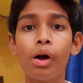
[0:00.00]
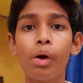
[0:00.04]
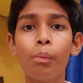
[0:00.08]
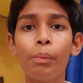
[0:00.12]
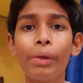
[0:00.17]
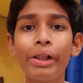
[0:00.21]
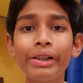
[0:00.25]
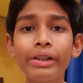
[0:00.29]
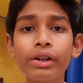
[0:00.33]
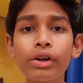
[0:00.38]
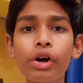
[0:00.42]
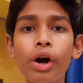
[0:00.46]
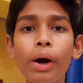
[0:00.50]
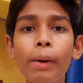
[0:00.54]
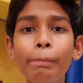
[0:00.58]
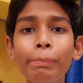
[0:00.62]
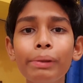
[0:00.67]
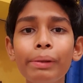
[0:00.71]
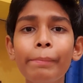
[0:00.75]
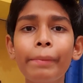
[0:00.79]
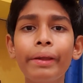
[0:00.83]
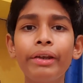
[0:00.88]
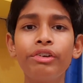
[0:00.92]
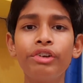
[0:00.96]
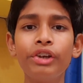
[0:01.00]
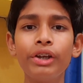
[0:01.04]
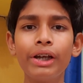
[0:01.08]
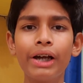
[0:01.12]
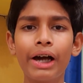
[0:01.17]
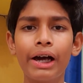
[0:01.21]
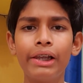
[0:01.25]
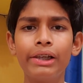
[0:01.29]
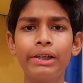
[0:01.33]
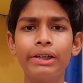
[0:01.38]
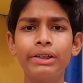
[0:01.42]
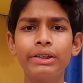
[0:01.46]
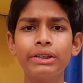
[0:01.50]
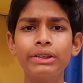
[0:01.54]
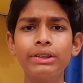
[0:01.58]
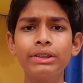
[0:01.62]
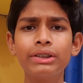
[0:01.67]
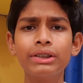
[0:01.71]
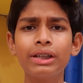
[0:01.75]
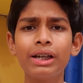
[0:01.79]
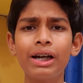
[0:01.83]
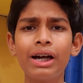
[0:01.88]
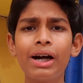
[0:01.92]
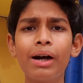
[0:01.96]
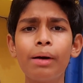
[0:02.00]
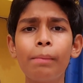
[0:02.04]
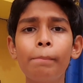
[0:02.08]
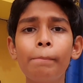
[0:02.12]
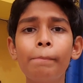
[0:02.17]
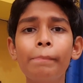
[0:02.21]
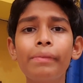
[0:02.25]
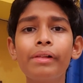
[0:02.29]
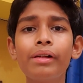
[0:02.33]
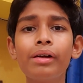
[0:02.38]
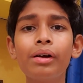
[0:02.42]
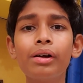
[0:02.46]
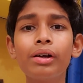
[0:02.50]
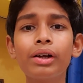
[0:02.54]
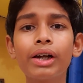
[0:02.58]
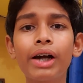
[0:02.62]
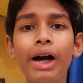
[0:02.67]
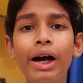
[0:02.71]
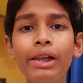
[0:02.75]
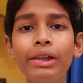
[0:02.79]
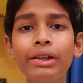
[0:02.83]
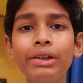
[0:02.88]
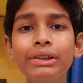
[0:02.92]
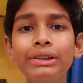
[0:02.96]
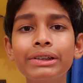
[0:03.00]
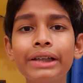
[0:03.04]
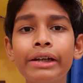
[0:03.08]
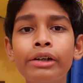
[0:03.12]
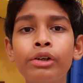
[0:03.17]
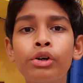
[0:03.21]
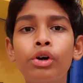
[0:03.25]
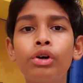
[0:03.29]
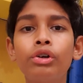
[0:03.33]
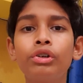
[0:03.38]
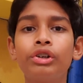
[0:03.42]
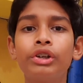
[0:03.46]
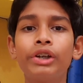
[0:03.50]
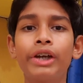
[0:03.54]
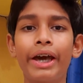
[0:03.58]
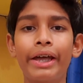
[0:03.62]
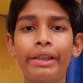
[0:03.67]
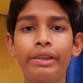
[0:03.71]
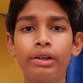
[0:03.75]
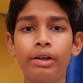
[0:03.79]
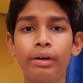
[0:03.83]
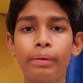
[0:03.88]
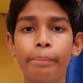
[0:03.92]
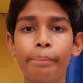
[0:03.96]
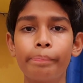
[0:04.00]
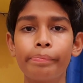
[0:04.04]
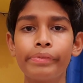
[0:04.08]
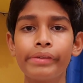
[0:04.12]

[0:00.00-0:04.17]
Well, complementary colors are colors that go together.